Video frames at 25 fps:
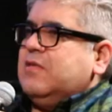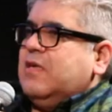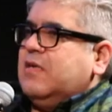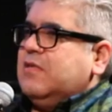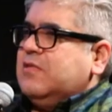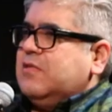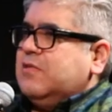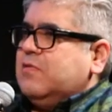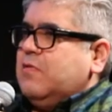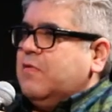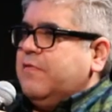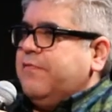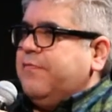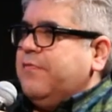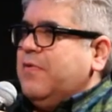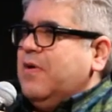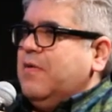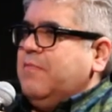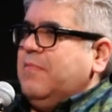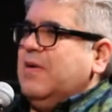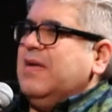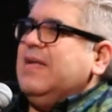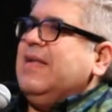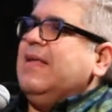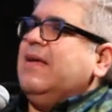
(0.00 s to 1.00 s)
a sort of
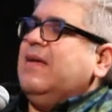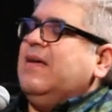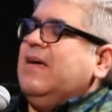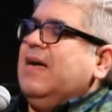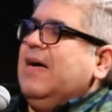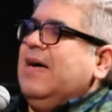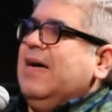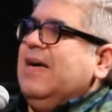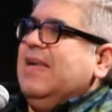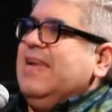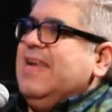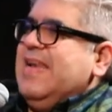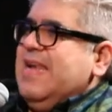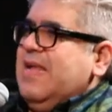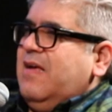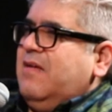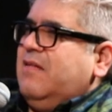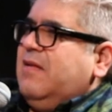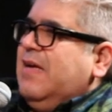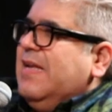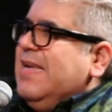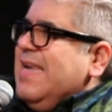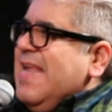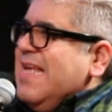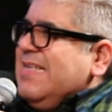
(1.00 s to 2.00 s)
a
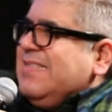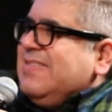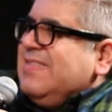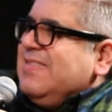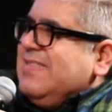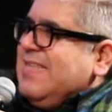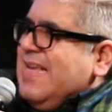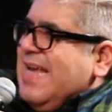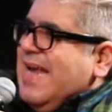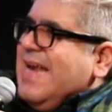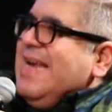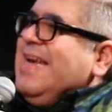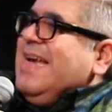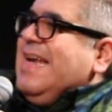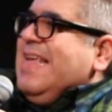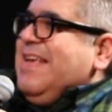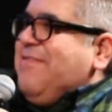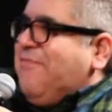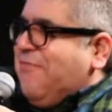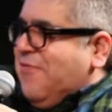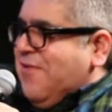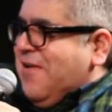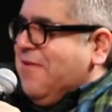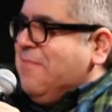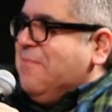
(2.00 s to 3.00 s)
less indie
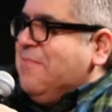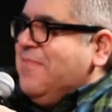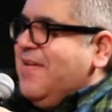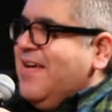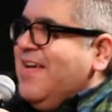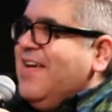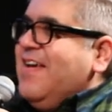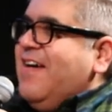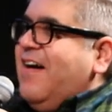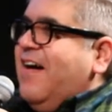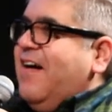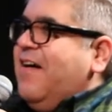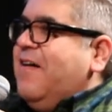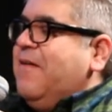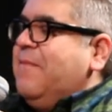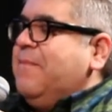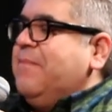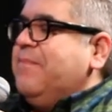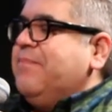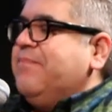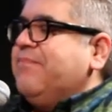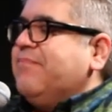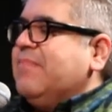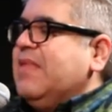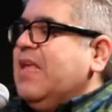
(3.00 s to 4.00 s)
film.
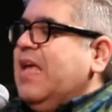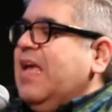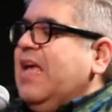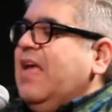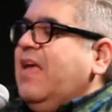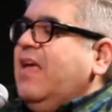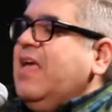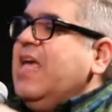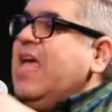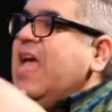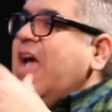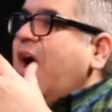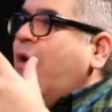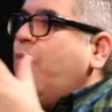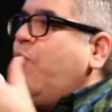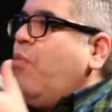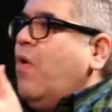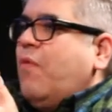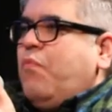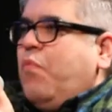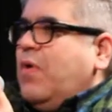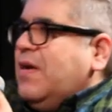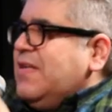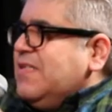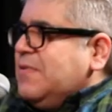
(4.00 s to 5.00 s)

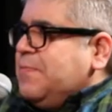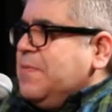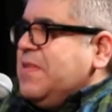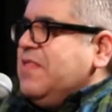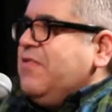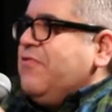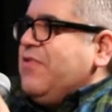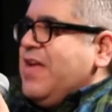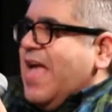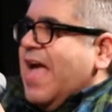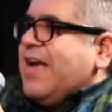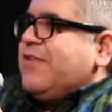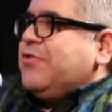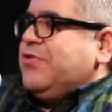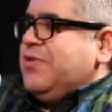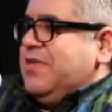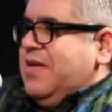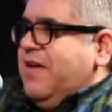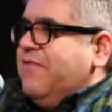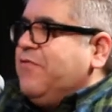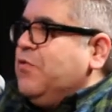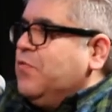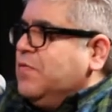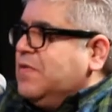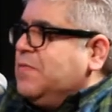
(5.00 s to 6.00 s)
What has been the reaction?
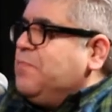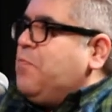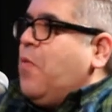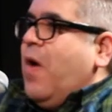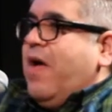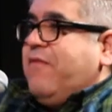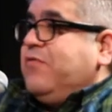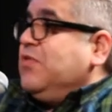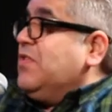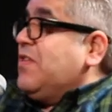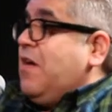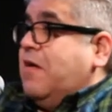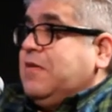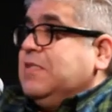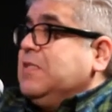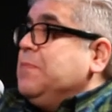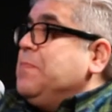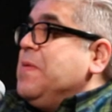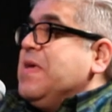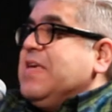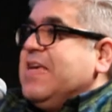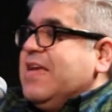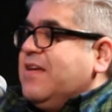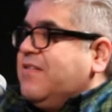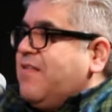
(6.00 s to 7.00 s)
Have you started
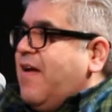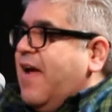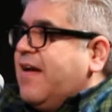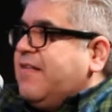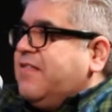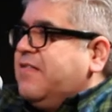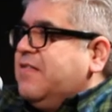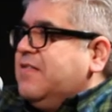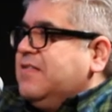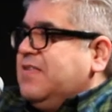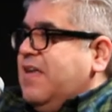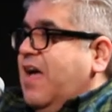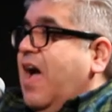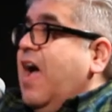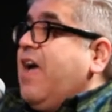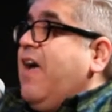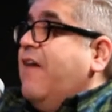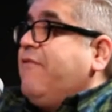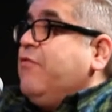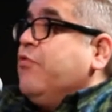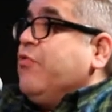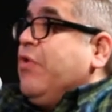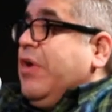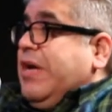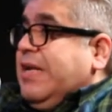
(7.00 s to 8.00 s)
speaking to actors?
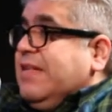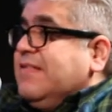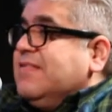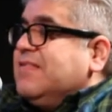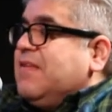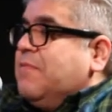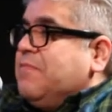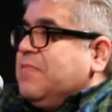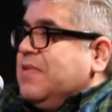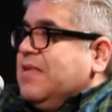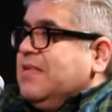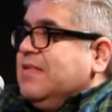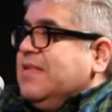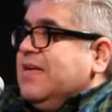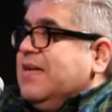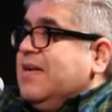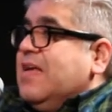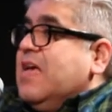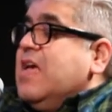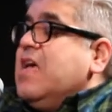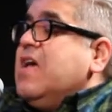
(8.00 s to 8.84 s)
Have you written something that?